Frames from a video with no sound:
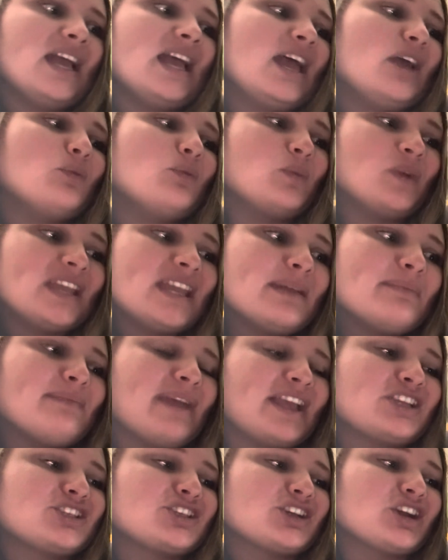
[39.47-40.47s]
And we can
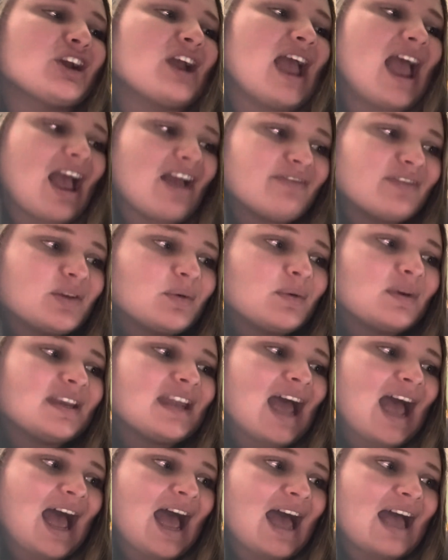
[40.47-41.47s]
make sure everyone
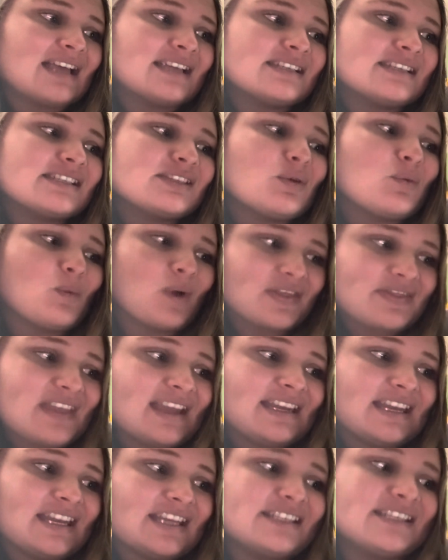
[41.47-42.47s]
has what they
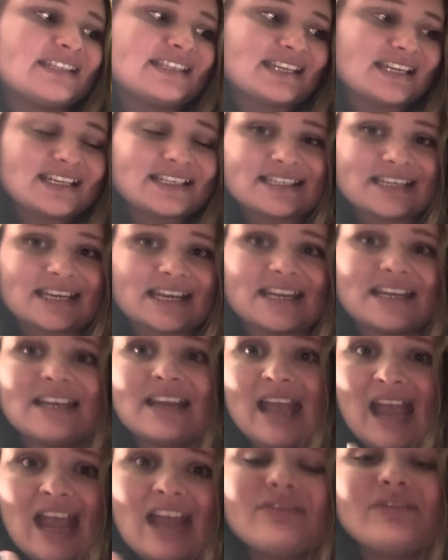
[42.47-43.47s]
need to succeed
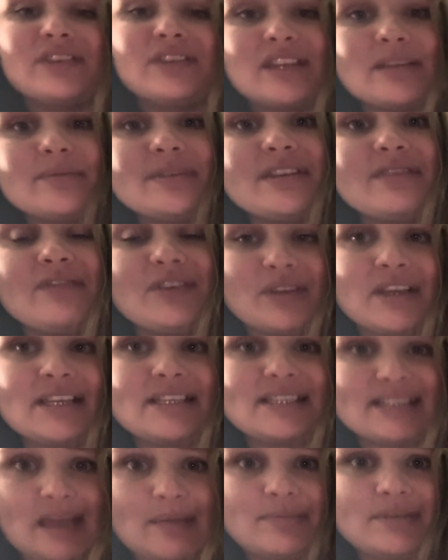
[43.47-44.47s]
and for them to feel
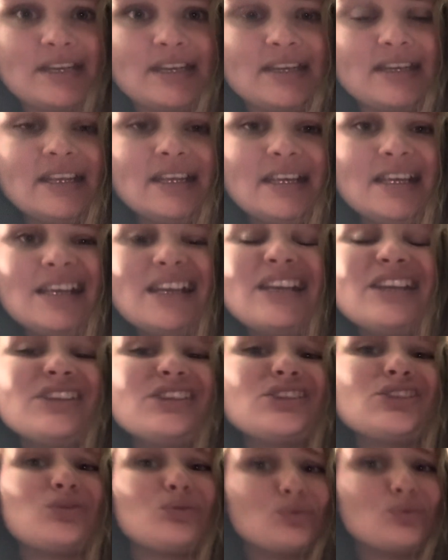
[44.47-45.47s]
accepted. This
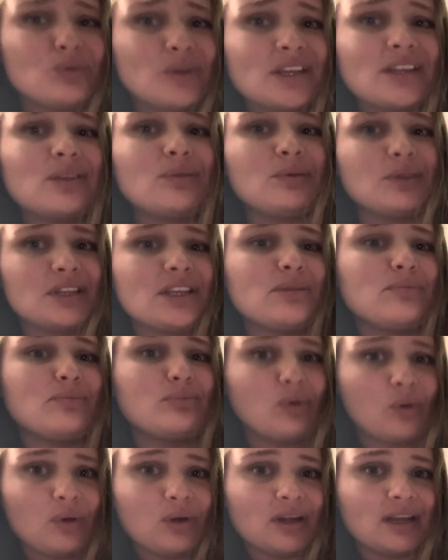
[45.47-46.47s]
is a really, really
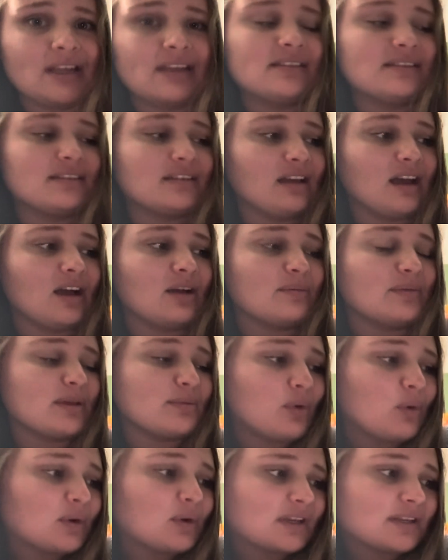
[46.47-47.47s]
important
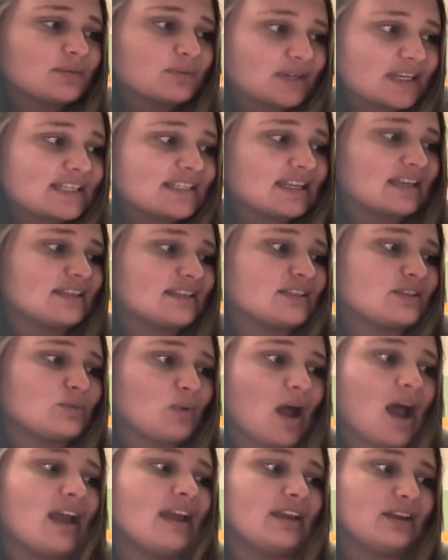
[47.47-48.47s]
reasons
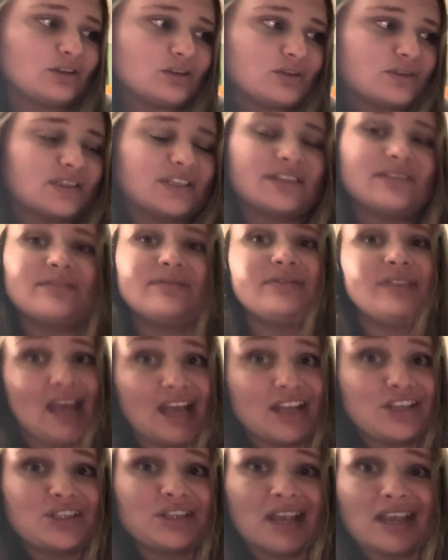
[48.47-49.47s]
why inclusive
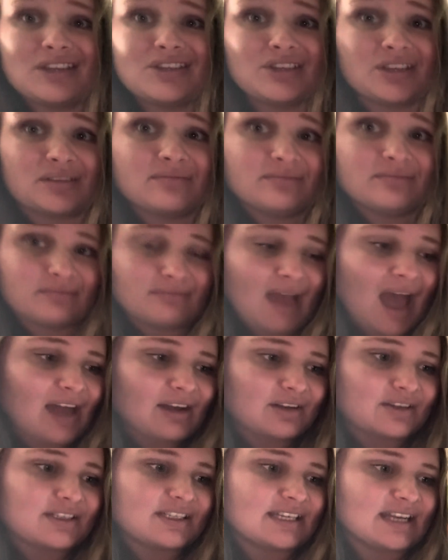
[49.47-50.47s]
education
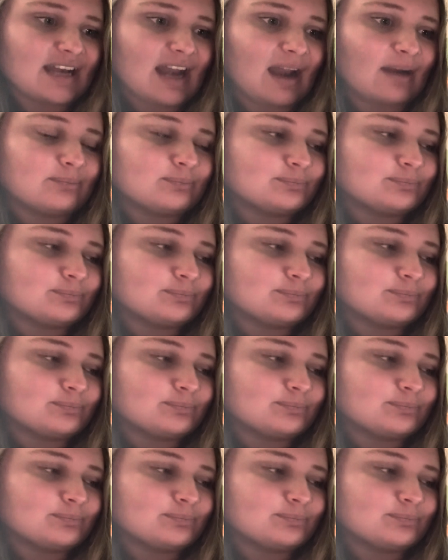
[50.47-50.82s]
matters today.